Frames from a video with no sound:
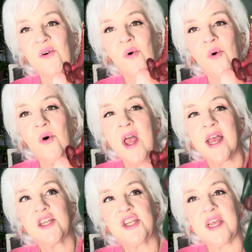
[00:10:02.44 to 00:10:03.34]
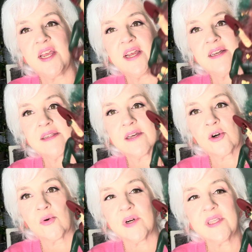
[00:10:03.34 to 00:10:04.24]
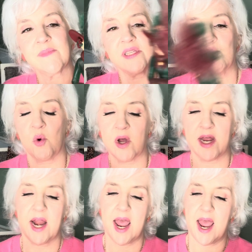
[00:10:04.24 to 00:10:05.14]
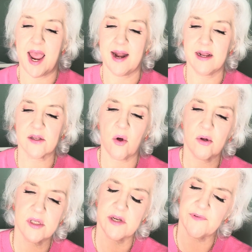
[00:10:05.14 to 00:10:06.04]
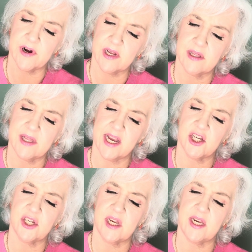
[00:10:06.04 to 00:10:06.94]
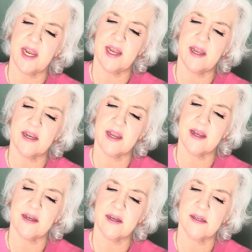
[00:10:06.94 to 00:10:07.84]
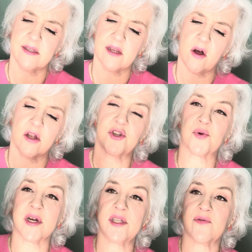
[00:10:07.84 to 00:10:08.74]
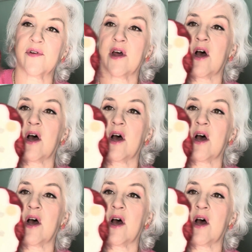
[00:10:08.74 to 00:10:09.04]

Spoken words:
cool. She is the Christmas one, and it's a whole different collection. It is called Dressed for the